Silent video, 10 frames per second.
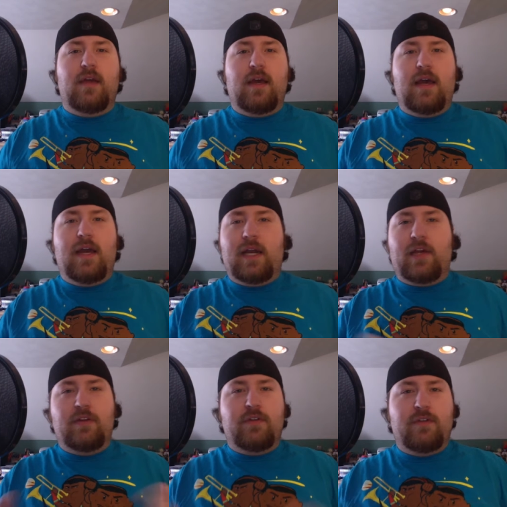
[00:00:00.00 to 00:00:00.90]
and I
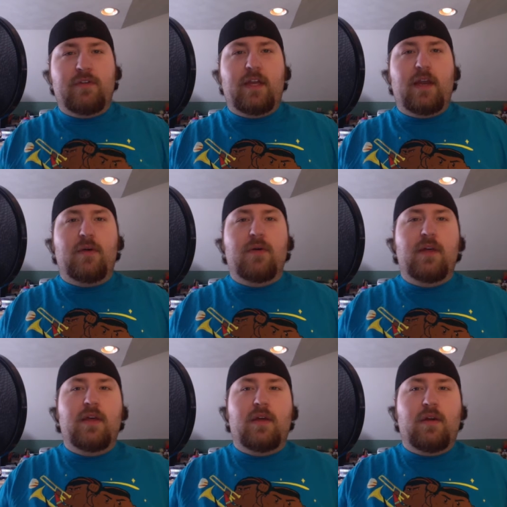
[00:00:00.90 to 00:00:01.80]
couldn't do the video
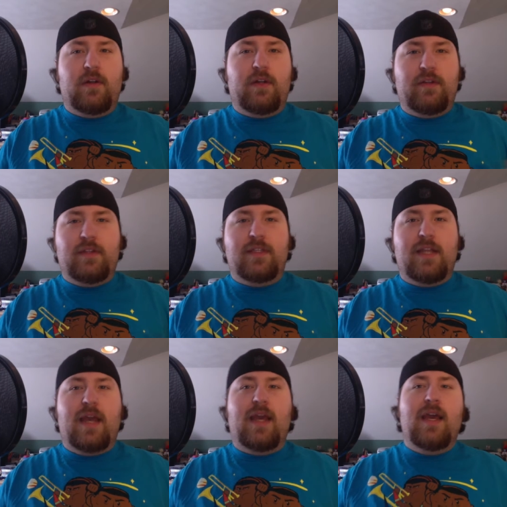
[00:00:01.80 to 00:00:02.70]
earlier than
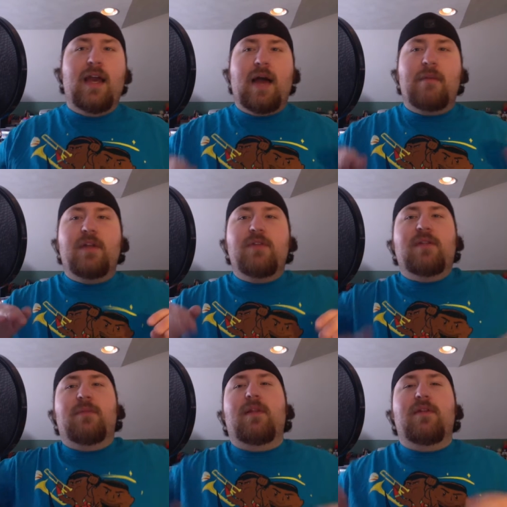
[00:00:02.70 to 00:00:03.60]
today, I'm going to do
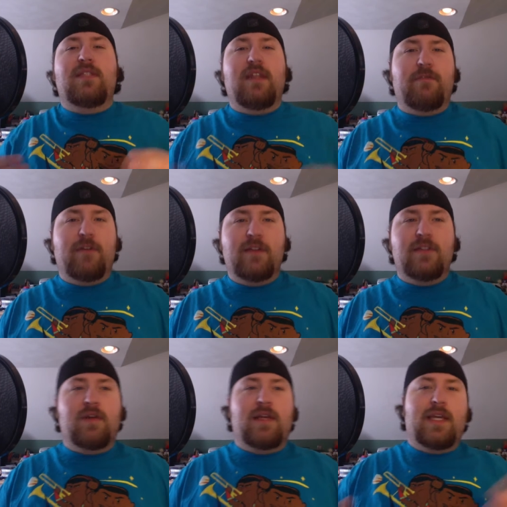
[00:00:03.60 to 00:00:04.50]
something a little different
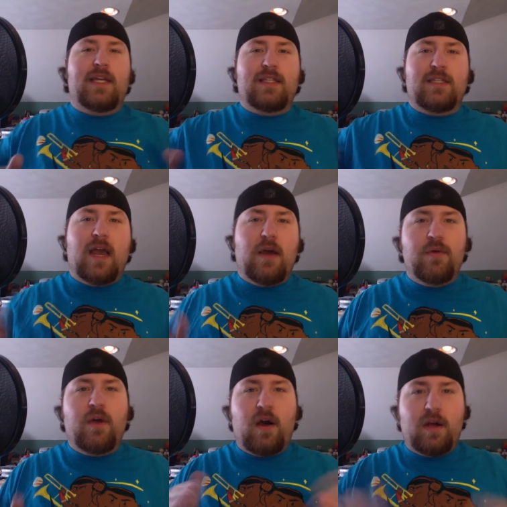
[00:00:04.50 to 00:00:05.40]
so I can get this
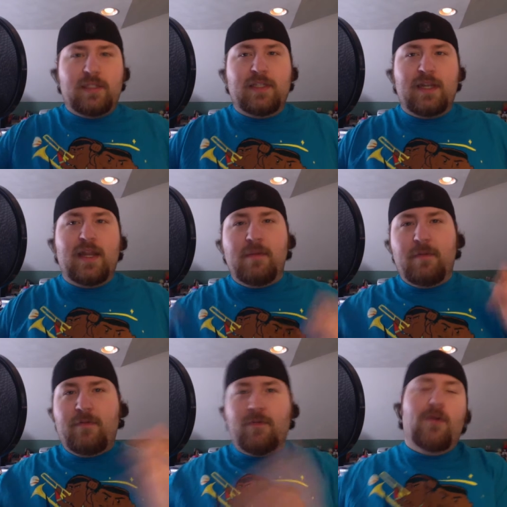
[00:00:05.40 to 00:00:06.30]
out on Sunday
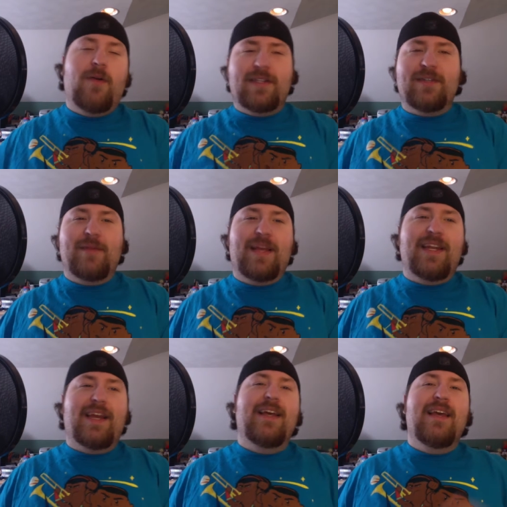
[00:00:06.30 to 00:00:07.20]
before
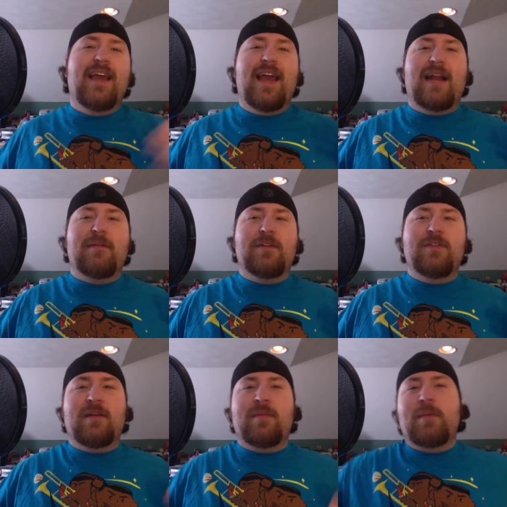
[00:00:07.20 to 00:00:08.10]
WrestleMania, and I'm going to do
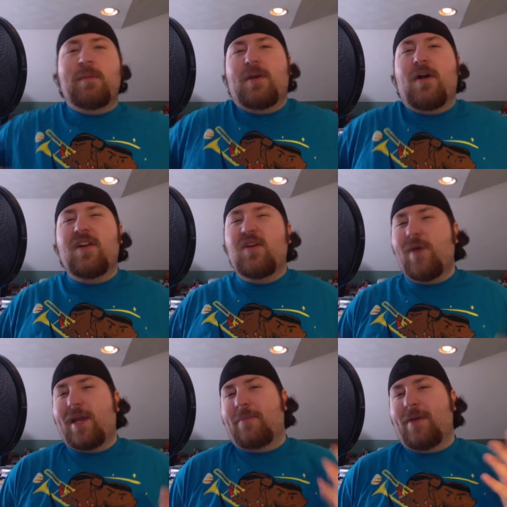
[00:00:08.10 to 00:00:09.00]
something I'm going to be calling
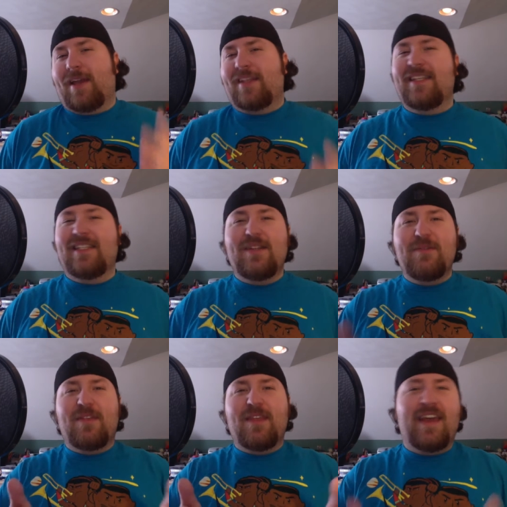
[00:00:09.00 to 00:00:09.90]
Quick Picks. It's a
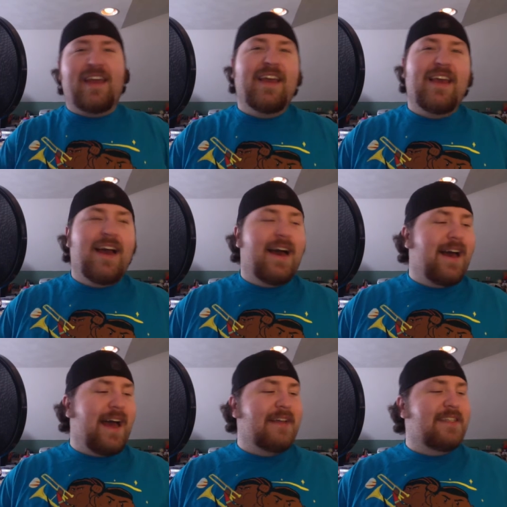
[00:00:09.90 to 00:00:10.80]
new thing.
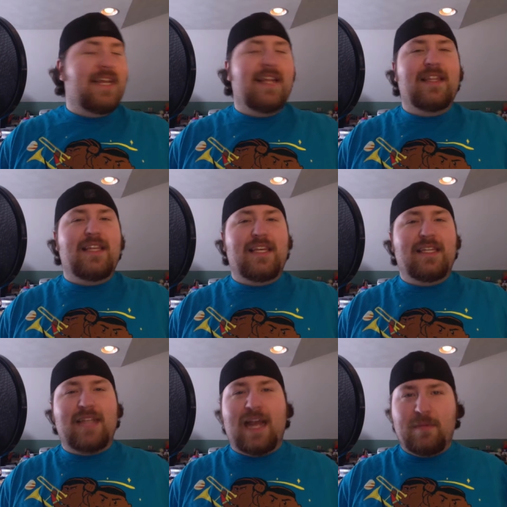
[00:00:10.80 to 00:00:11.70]
Uh, I set
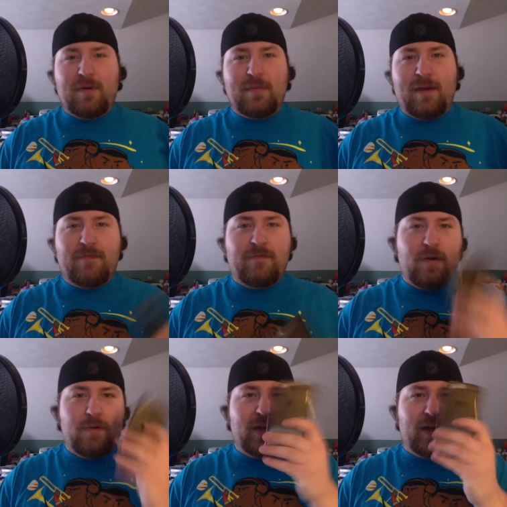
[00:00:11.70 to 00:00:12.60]
the timer on my
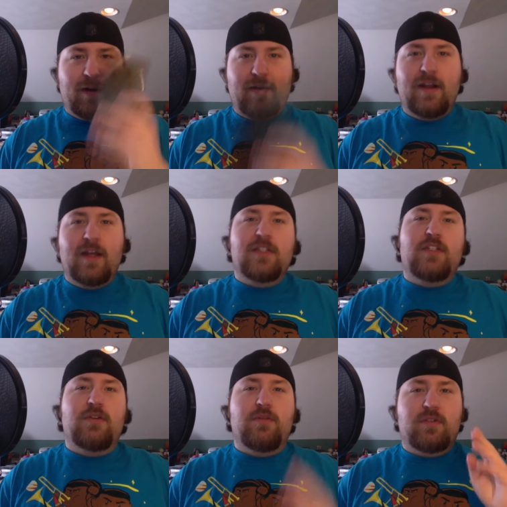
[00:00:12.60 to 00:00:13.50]
phone here
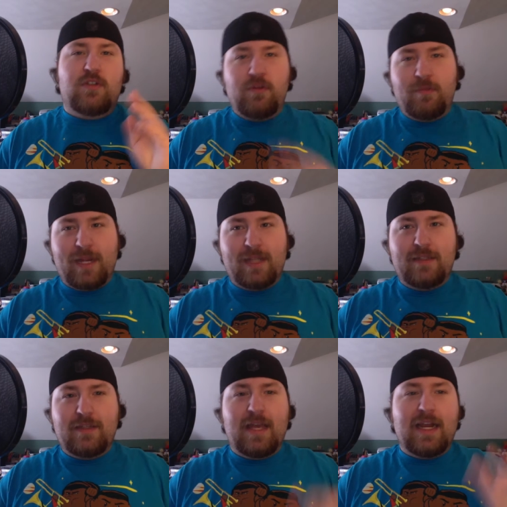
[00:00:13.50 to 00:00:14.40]
to two
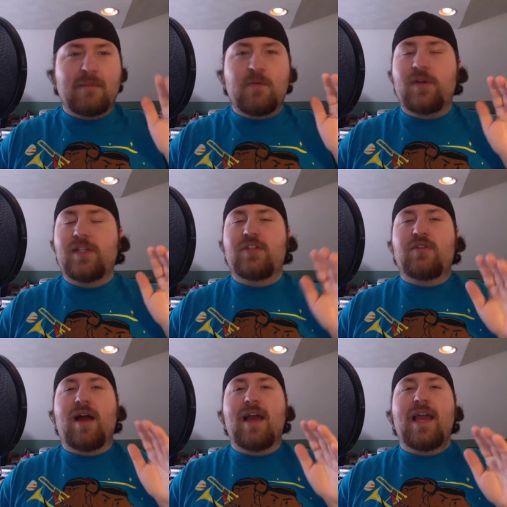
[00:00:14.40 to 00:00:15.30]
minutes, and I'm going to
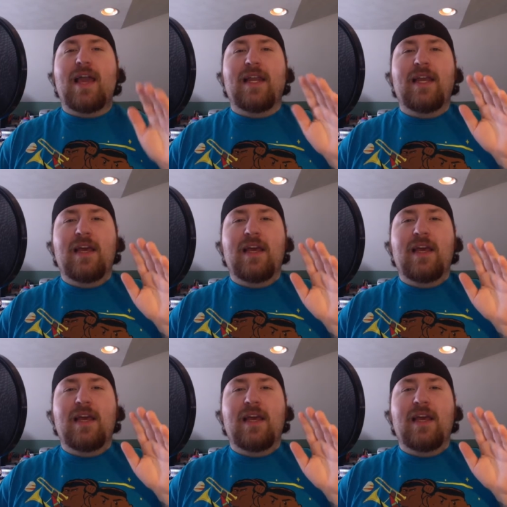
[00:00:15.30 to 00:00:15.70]
try and